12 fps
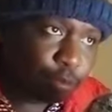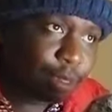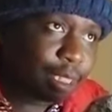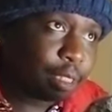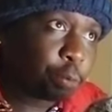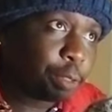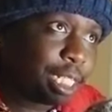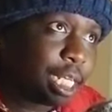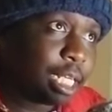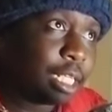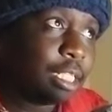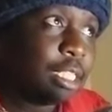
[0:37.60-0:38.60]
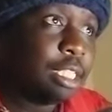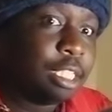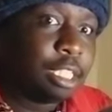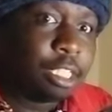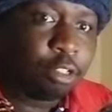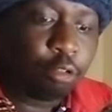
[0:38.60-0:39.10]
will be the winner.
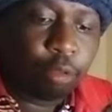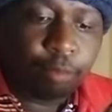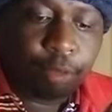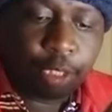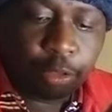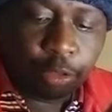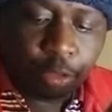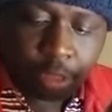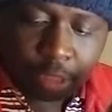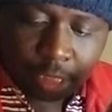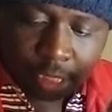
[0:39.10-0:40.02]
He will be called